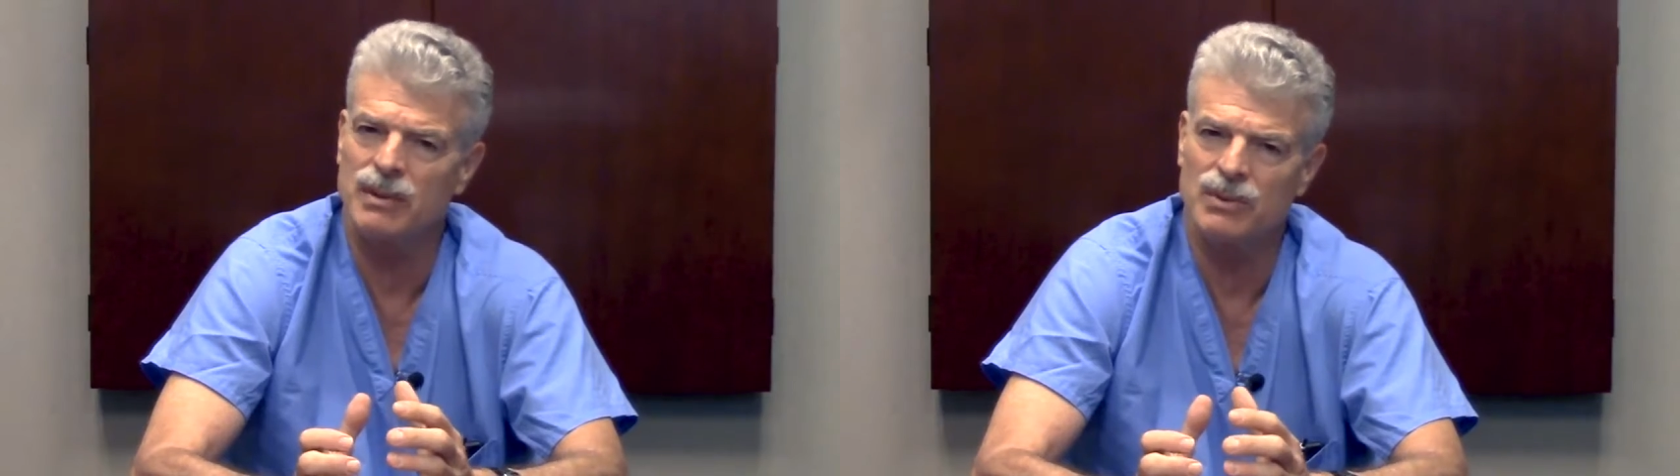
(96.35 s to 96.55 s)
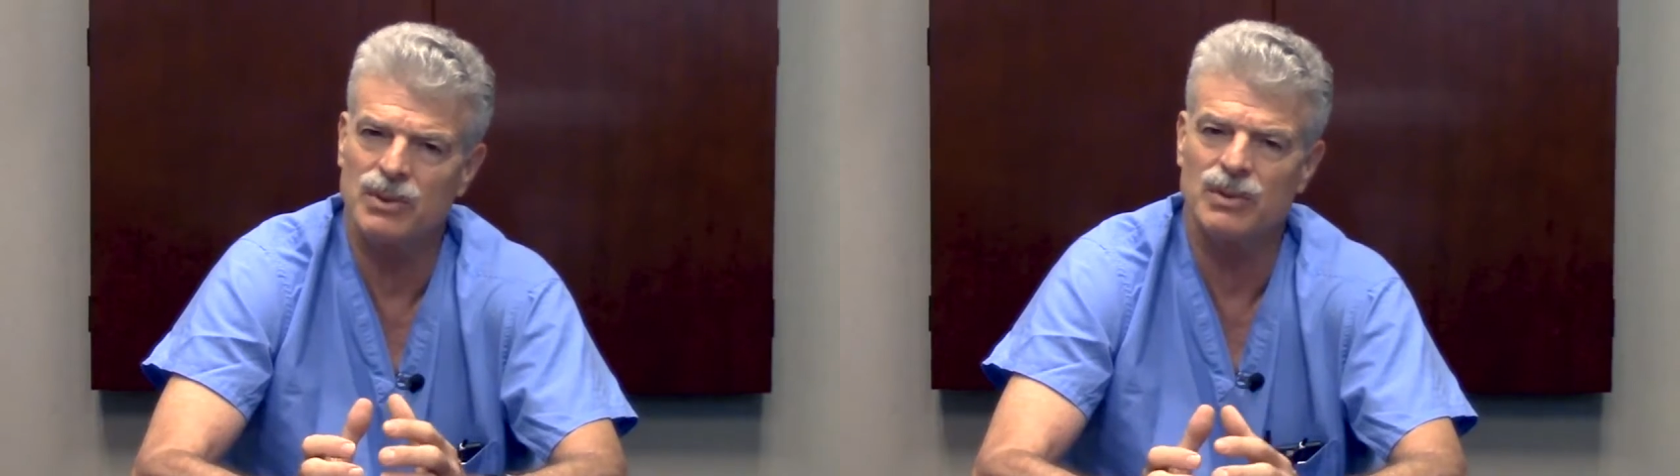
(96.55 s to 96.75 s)

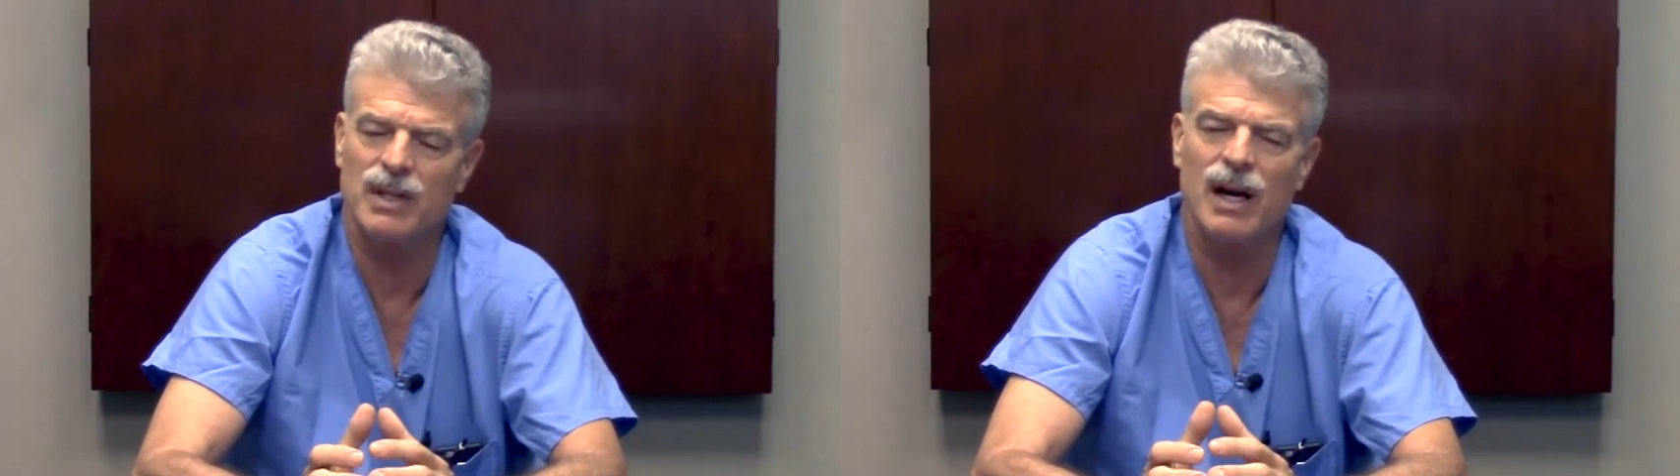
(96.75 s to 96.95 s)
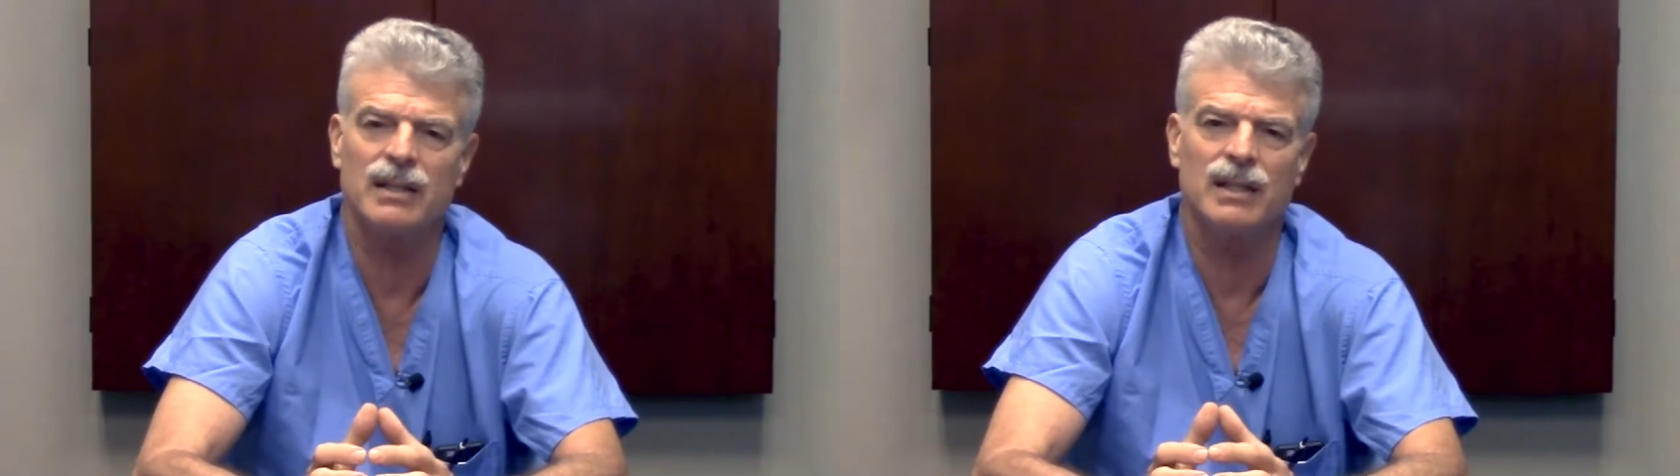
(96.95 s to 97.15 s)
You do
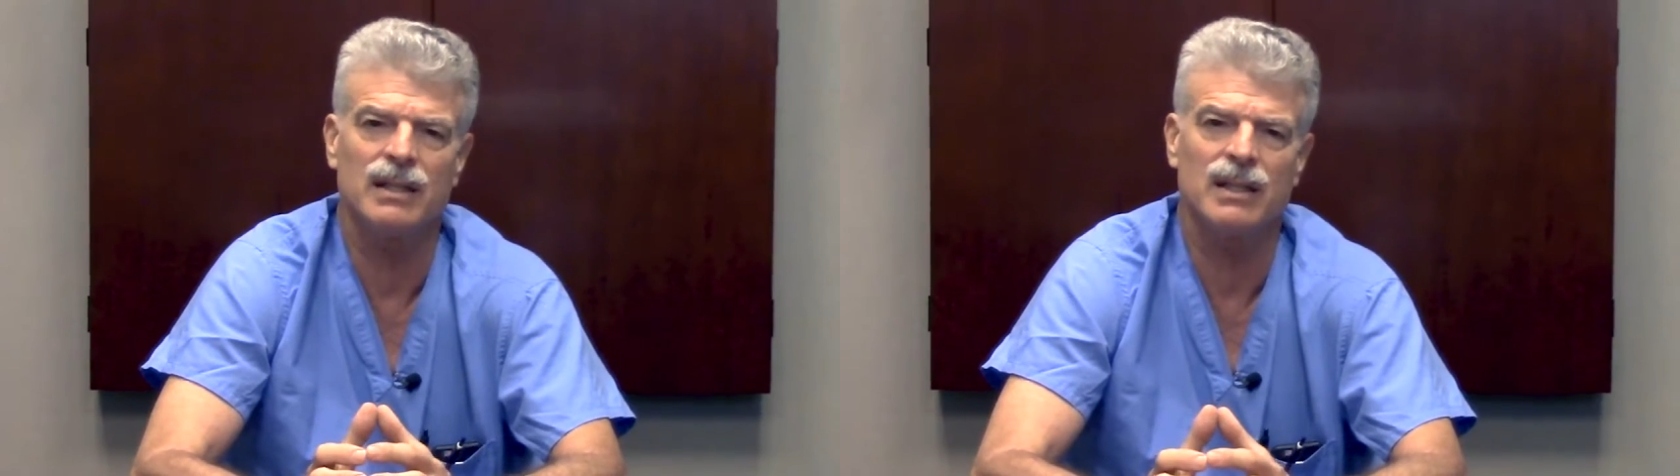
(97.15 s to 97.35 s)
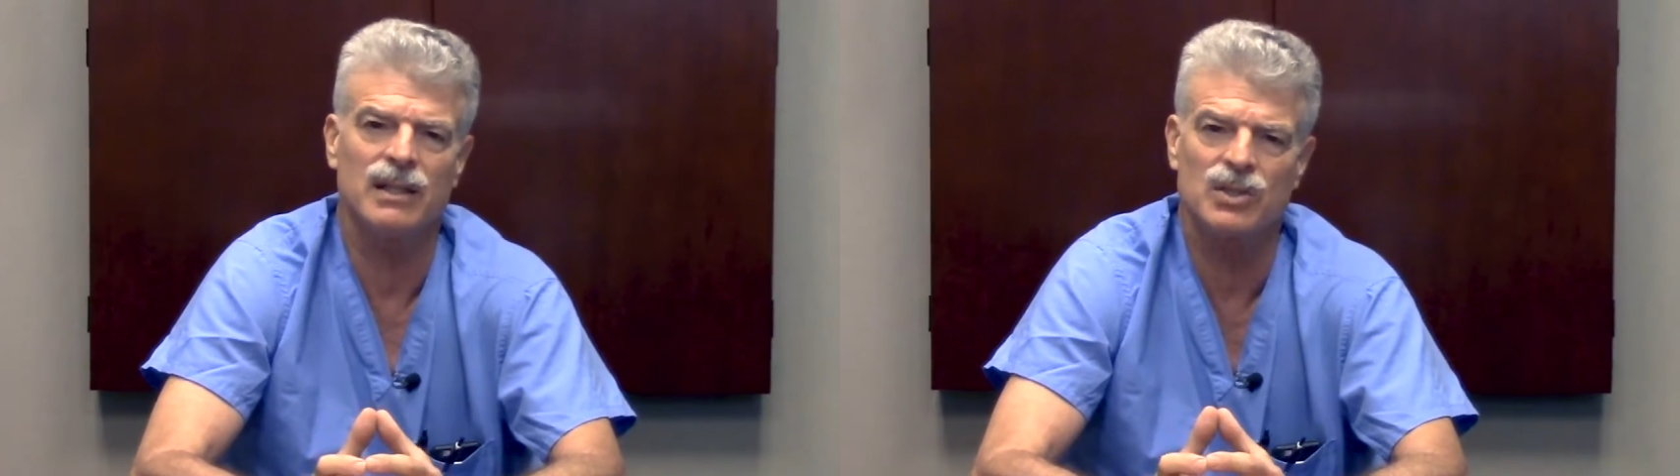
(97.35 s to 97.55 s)
not
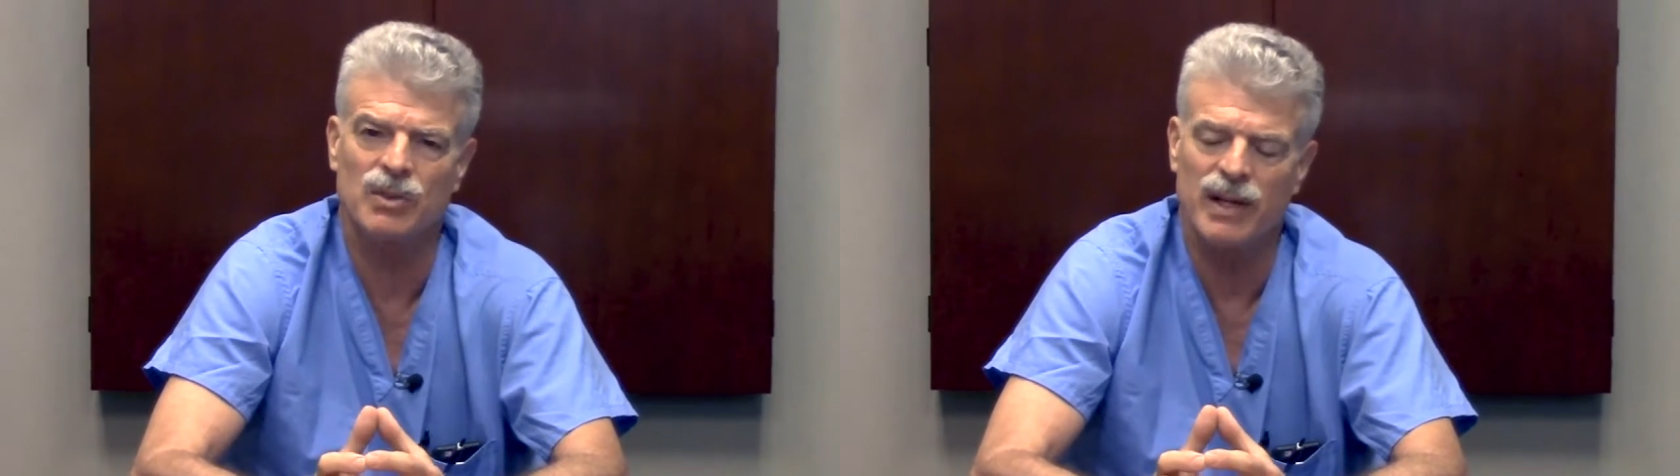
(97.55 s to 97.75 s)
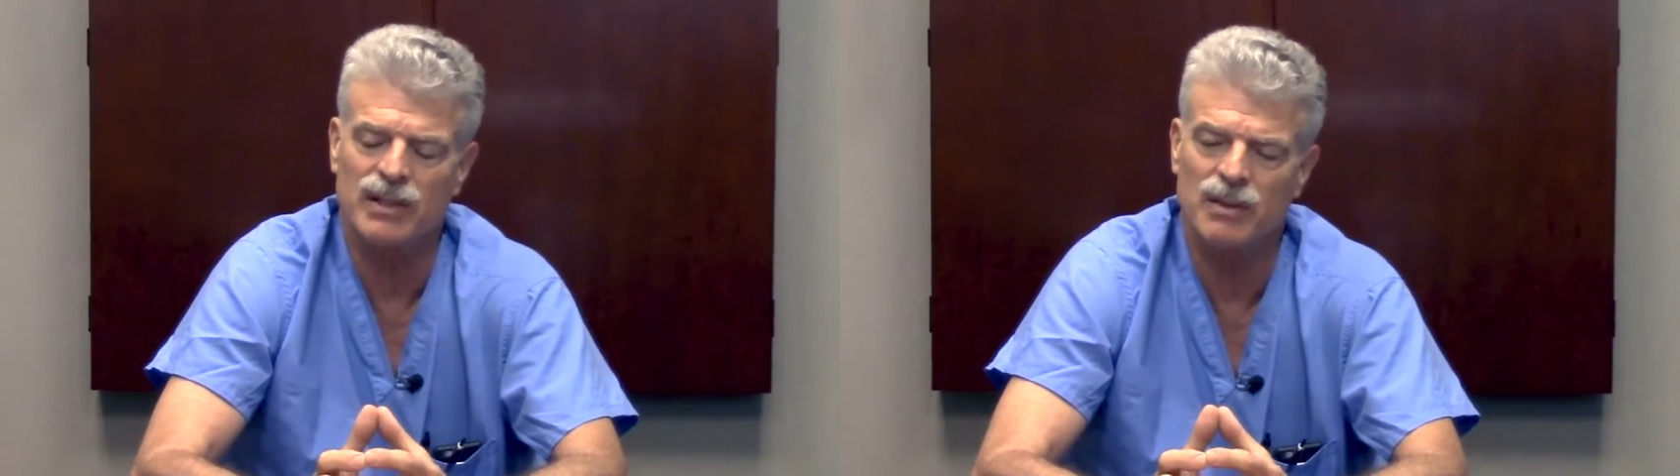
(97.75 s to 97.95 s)
need a
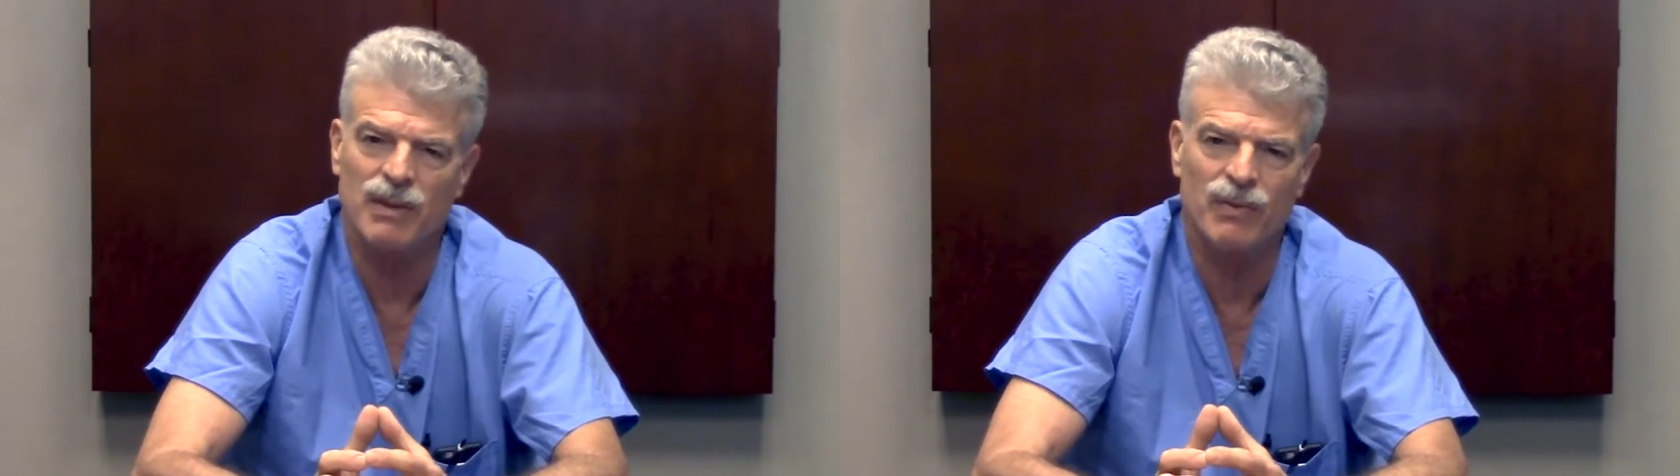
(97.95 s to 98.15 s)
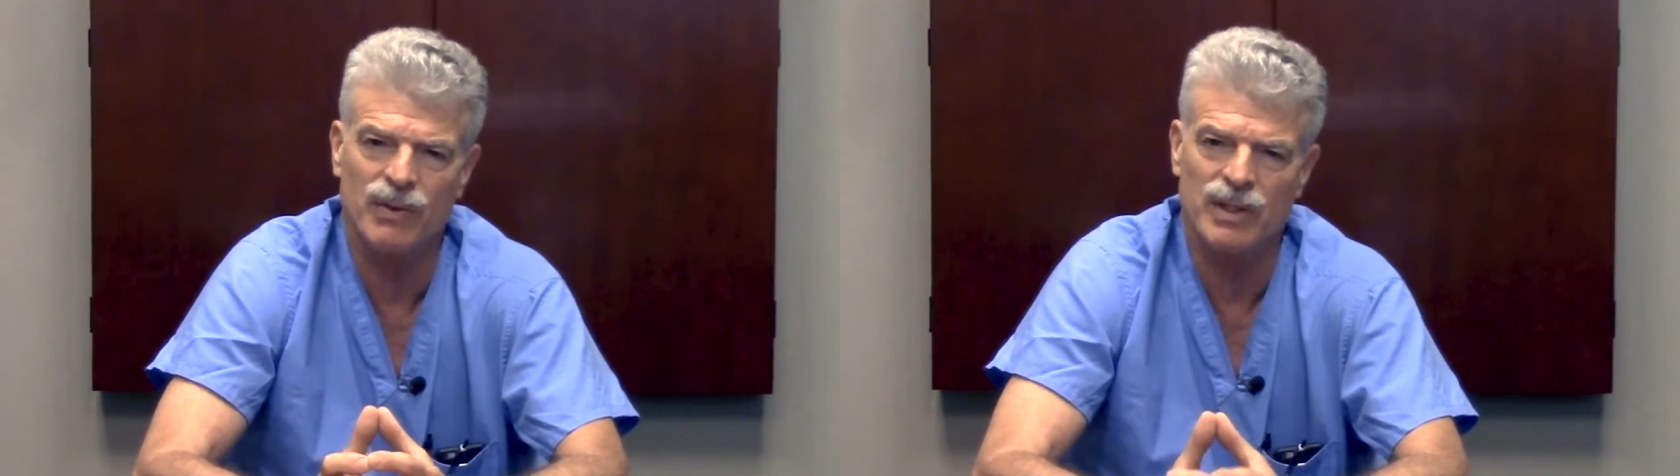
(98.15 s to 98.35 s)

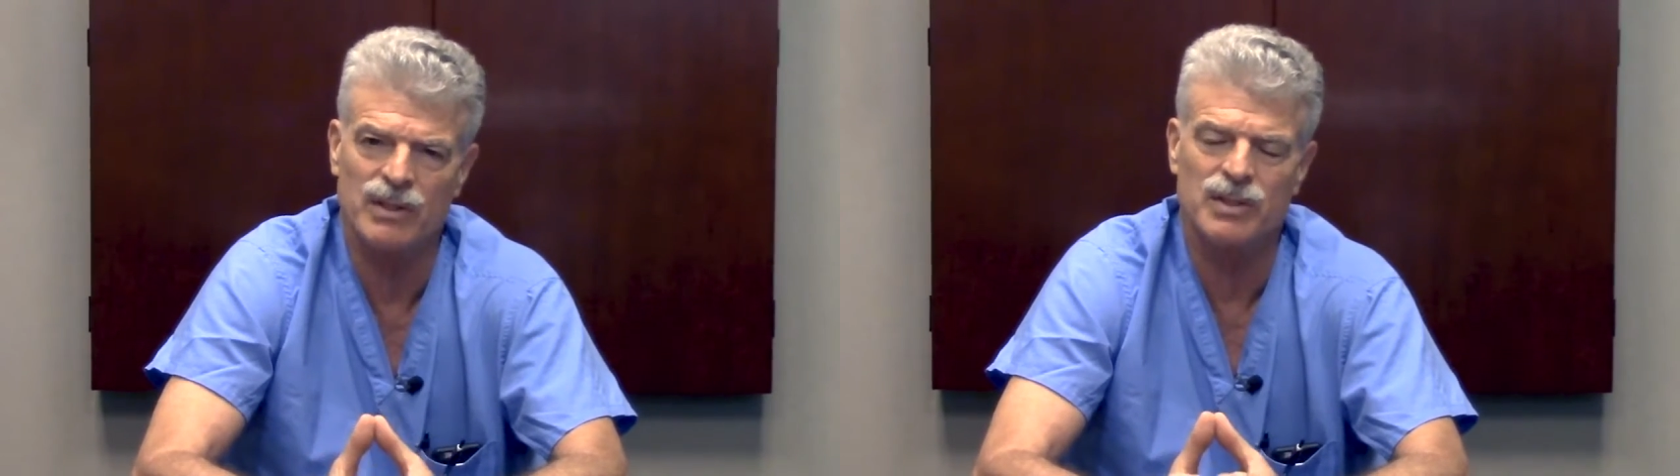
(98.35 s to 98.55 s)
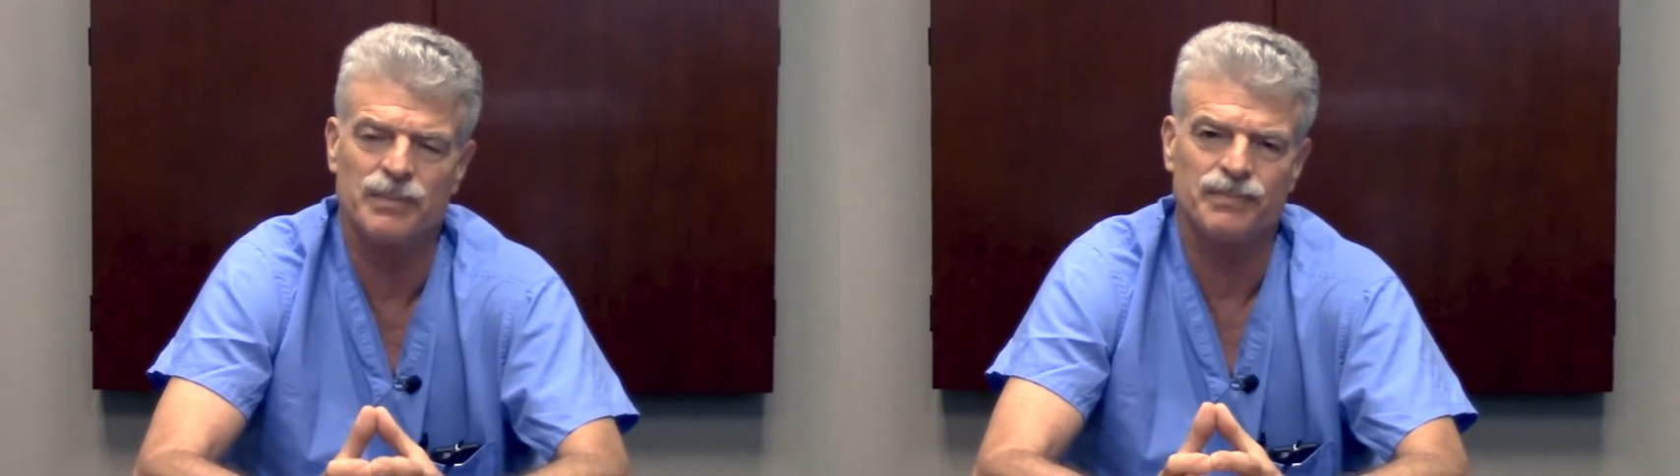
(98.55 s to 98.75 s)
hysterectomy for
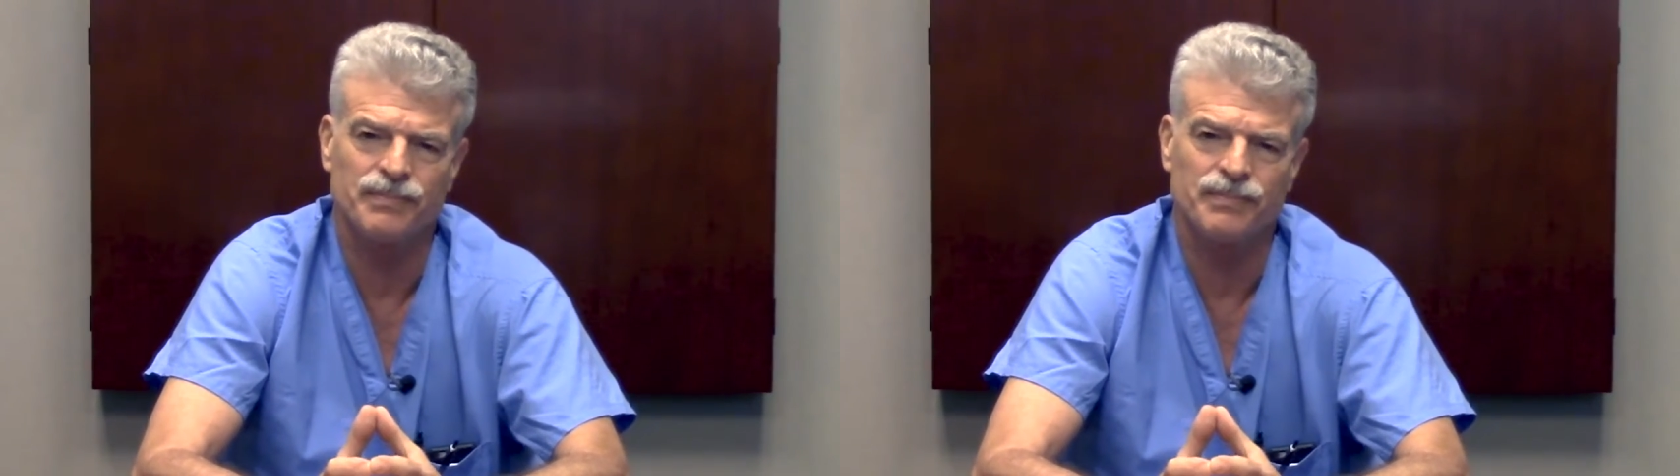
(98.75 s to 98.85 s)
this.